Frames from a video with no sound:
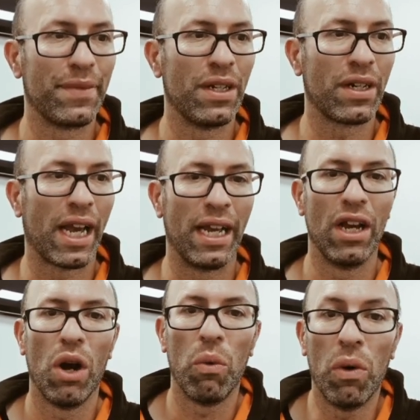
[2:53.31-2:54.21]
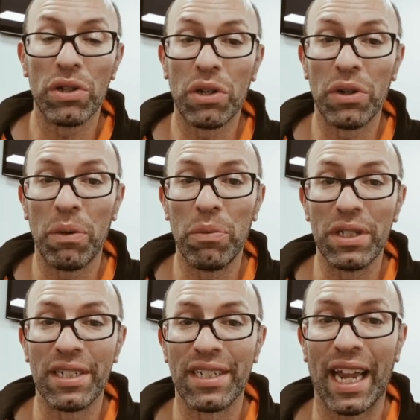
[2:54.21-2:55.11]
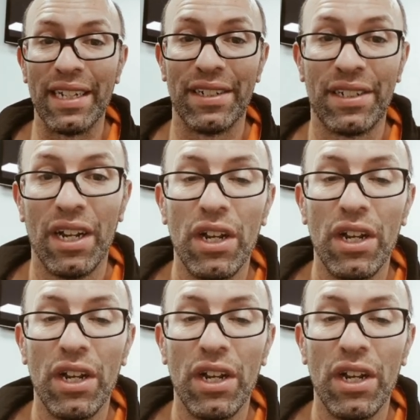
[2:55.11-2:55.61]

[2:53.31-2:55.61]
Okay, what's going on with the stance?